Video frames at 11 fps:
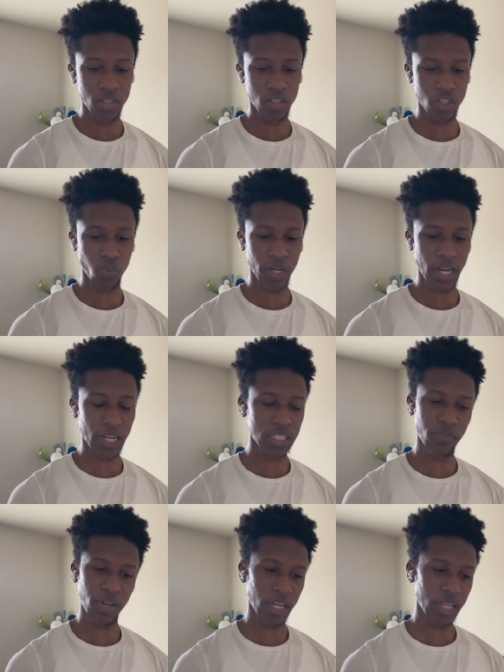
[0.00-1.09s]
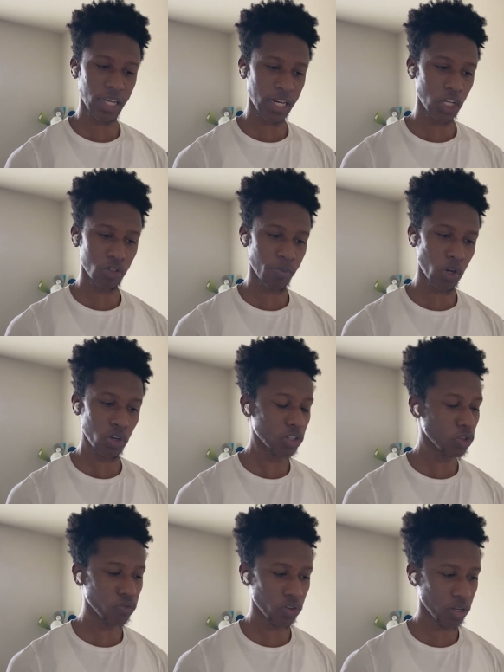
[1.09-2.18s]
just wondering to see if I can get like an extra pair or
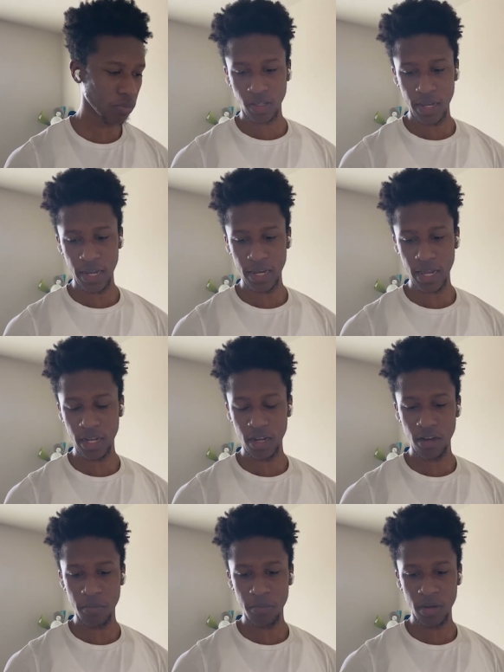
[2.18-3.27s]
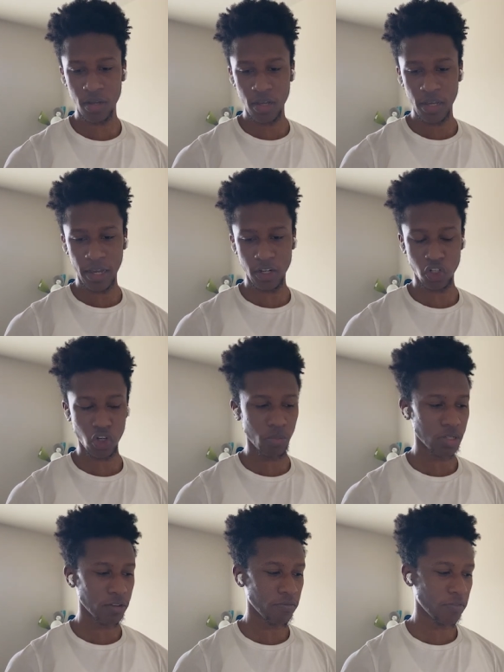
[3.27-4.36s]
two for him. And then um, in
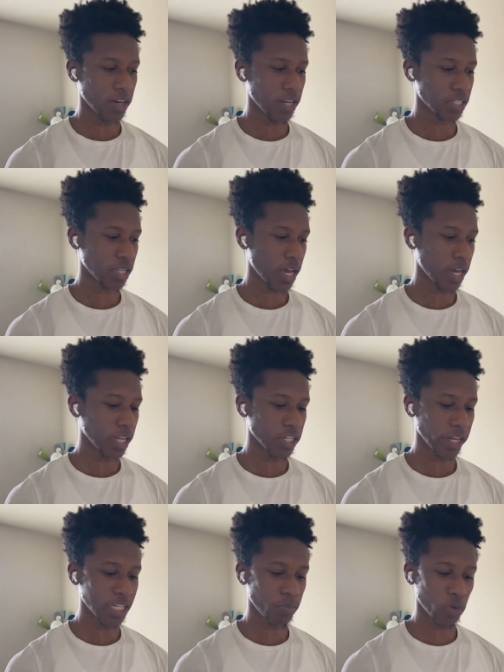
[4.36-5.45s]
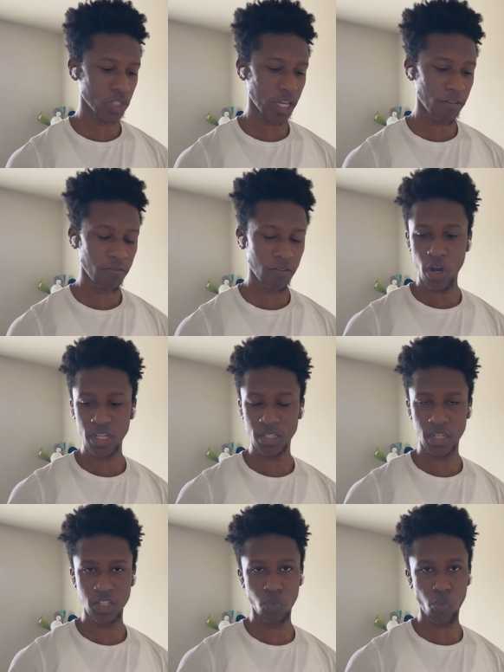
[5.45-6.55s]
terms of Finish Line and J D Sports, if West
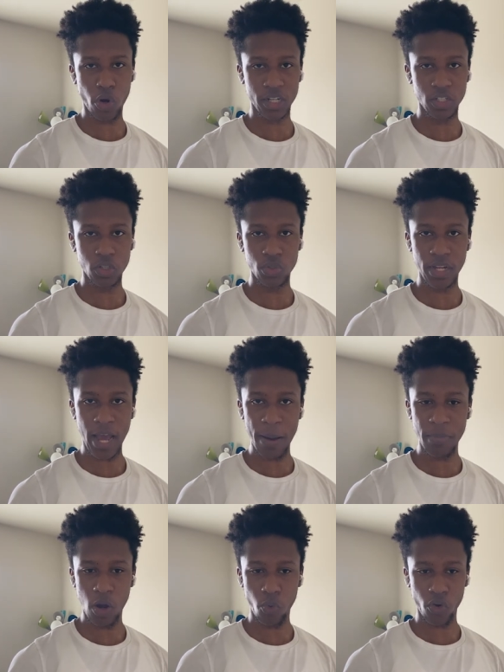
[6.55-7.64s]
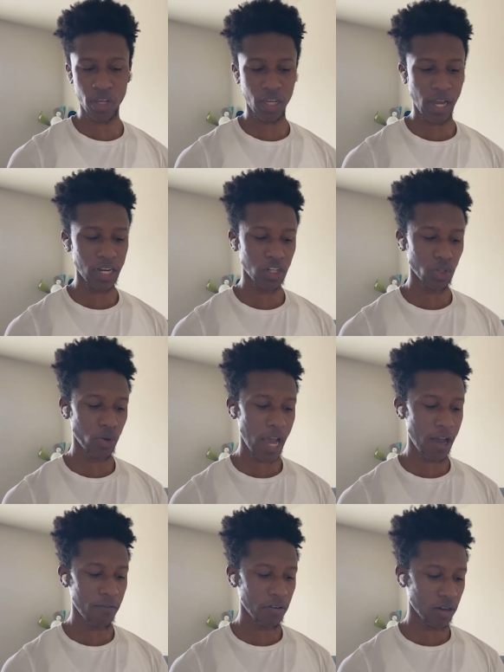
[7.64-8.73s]
doesn't work due to the app not working, I do
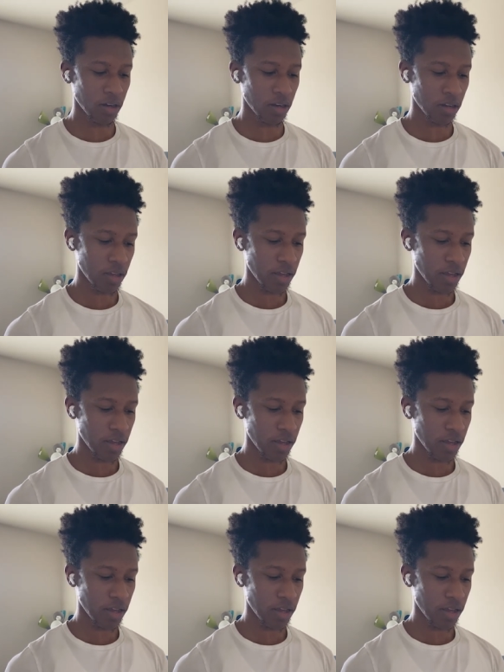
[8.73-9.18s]
have, uh,